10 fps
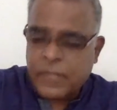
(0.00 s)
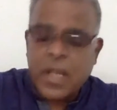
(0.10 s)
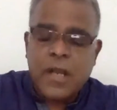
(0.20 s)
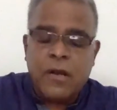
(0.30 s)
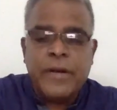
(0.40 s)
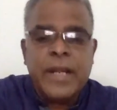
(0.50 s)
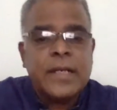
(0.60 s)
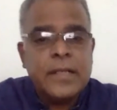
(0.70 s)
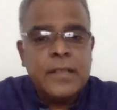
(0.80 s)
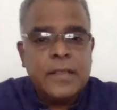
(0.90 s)
All right.
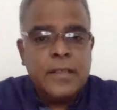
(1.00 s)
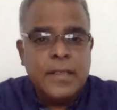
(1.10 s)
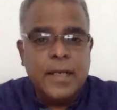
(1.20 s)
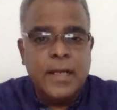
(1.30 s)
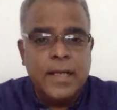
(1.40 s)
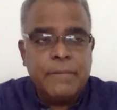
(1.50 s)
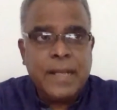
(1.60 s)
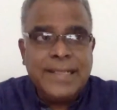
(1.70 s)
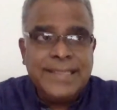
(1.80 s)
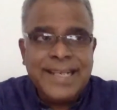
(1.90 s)
And
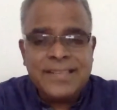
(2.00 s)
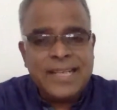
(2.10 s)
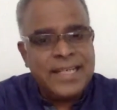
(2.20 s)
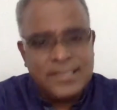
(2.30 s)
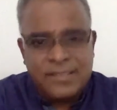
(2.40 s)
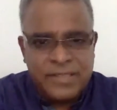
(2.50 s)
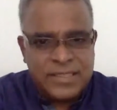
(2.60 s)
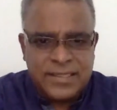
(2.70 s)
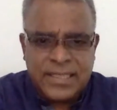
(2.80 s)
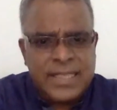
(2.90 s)
then that is the
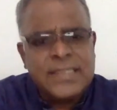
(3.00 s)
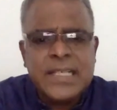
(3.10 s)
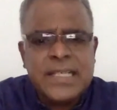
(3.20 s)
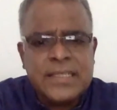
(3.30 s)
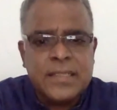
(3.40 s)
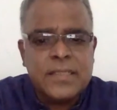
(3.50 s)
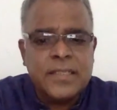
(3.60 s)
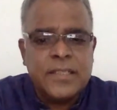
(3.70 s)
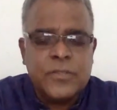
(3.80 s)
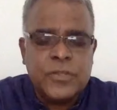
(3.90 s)
first thing. That is the easiest
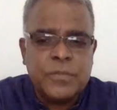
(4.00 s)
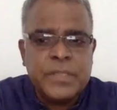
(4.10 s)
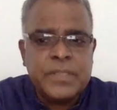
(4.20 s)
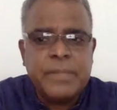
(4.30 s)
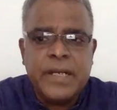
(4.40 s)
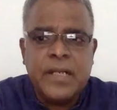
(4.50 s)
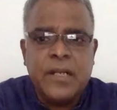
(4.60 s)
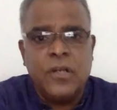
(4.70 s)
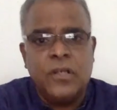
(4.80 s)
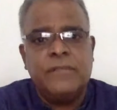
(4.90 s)
thing. You shouldn't be spending
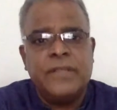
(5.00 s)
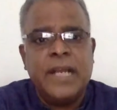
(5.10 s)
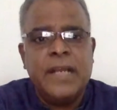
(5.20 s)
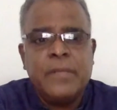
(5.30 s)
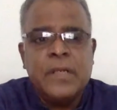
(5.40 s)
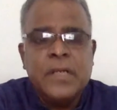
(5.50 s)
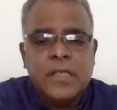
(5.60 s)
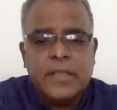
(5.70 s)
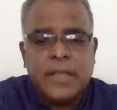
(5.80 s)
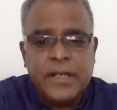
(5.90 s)
a lot of time
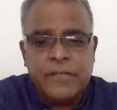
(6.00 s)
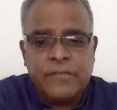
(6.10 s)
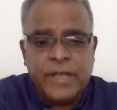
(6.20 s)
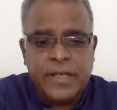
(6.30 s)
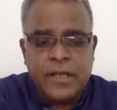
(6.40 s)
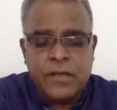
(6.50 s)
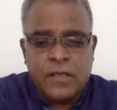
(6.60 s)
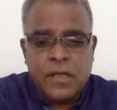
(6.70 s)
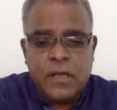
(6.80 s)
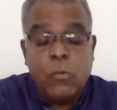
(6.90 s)
trying to find out
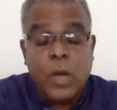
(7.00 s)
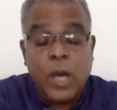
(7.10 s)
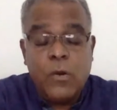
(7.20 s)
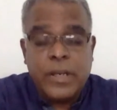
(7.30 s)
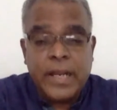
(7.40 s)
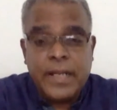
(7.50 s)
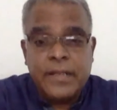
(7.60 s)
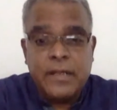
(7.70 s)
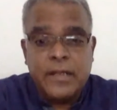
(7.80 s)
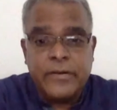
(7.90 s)
how can
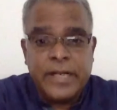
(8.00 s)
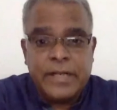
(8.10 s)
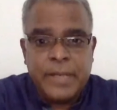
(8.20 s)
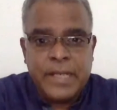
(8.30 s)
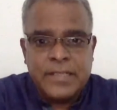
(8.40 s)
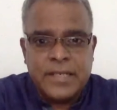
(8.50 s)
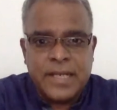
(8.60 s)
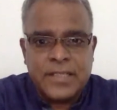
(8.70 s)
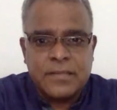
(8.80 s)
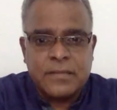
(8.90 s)
I write my
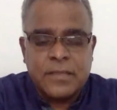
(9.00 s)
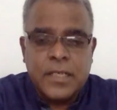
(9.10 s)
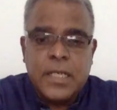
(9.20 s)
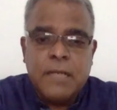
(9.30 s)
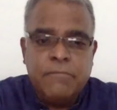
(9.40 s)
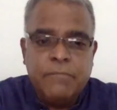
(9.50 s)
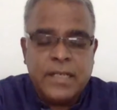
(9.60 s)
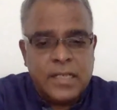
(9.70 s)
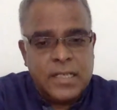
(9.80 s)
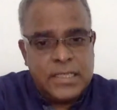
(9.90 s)
introduction.
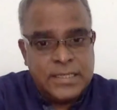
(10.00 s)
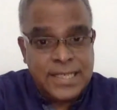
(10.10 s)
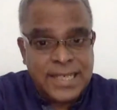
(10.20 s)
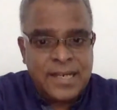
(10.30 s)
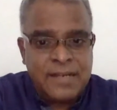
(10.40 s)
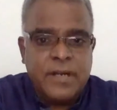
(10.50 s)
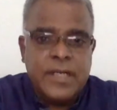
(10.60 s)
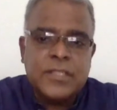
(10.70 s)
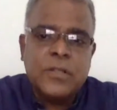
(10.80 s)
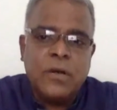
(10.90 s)
But second one
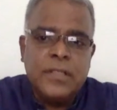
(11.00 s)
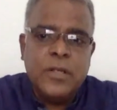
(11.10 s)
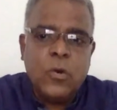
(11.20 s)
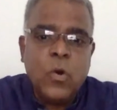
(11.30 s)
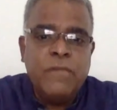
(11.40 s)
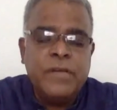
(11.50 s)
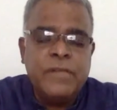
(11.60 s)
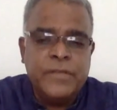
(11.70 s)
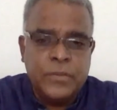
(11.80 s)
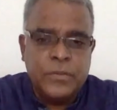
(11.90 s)
is called the
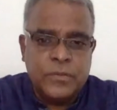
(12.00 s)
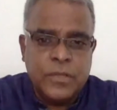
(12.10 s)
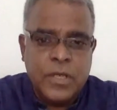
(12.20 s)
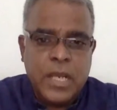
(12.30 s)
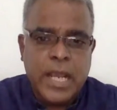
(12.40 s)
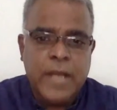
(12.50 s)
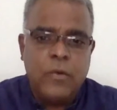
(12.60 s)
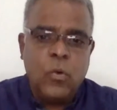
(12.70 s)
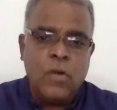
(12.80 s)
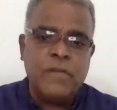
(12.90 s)
overview. And
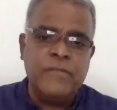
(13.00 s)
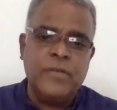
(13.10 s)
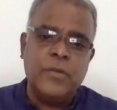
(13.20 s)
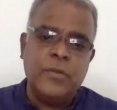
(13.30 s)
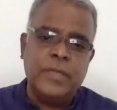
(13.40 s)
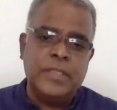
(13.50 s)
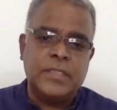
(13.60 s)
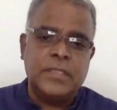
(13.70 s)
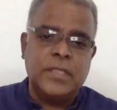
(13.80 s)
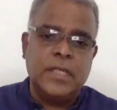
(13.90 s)
overview
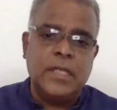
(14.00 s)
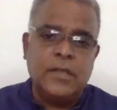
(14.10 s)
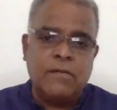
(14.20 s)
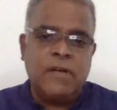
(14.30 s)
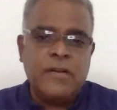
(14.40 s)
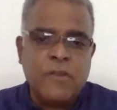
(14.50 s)
is what do